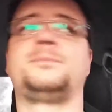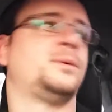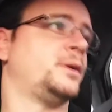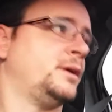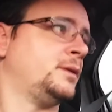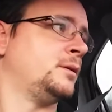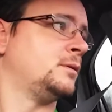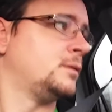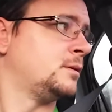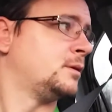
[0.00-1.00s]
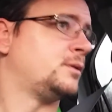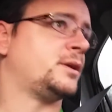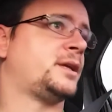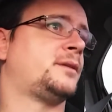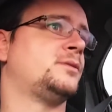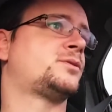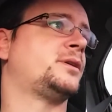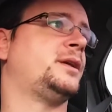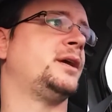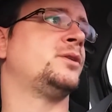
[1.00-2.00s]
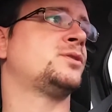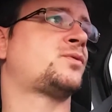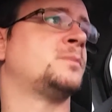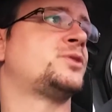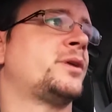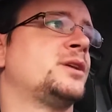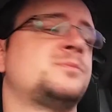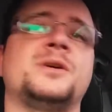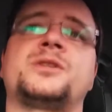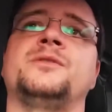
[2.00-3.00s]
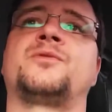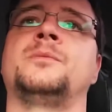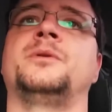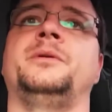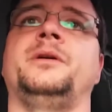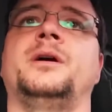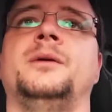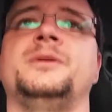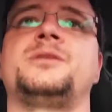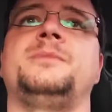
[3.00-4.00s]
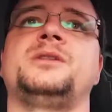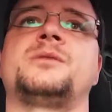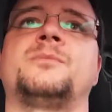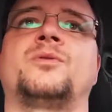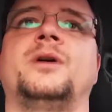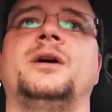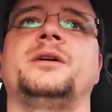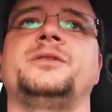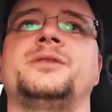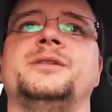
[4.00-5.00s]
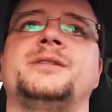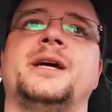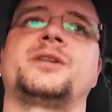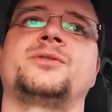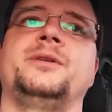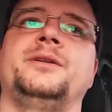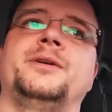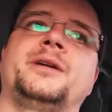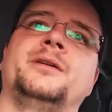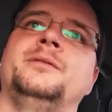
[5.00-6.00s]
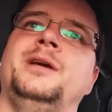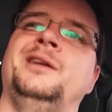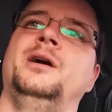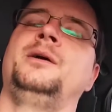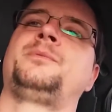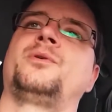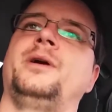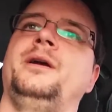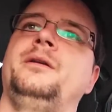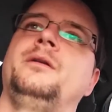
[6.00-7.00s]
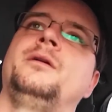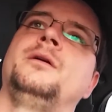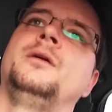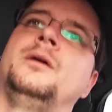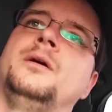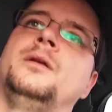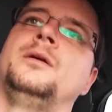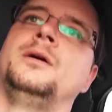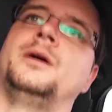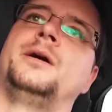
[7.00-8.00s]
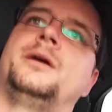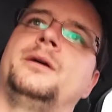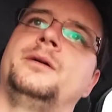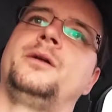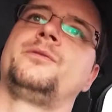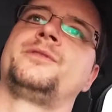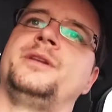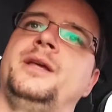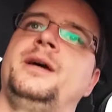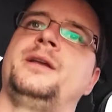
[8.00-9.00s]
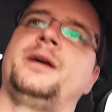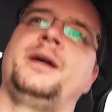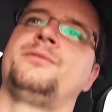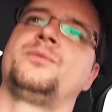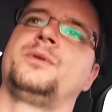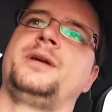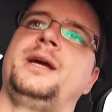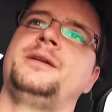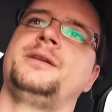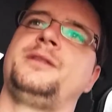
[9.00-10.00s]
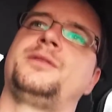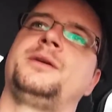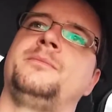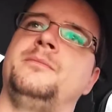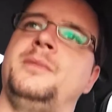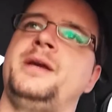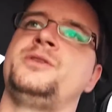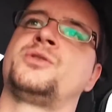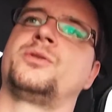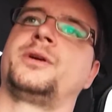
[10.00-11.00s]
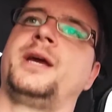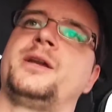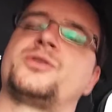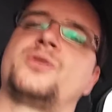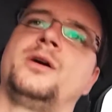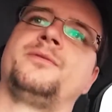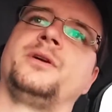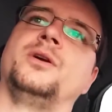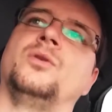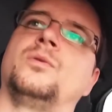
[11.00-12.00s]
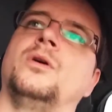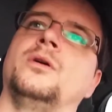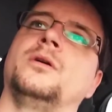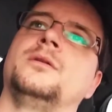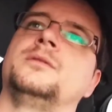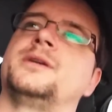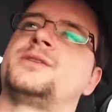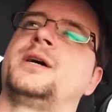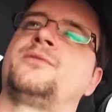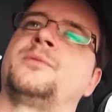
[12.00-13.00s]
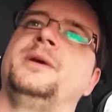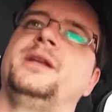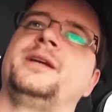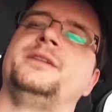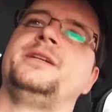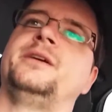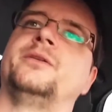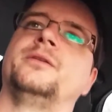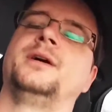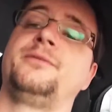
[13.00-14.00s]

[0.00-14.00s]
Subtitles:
Put in the gears from a transmission from a Mitsubishi Mirage, and it's actually like an upgrade. Other than that, I haven't really had anything major or catastrophic go wrong, aside from hitting a deer.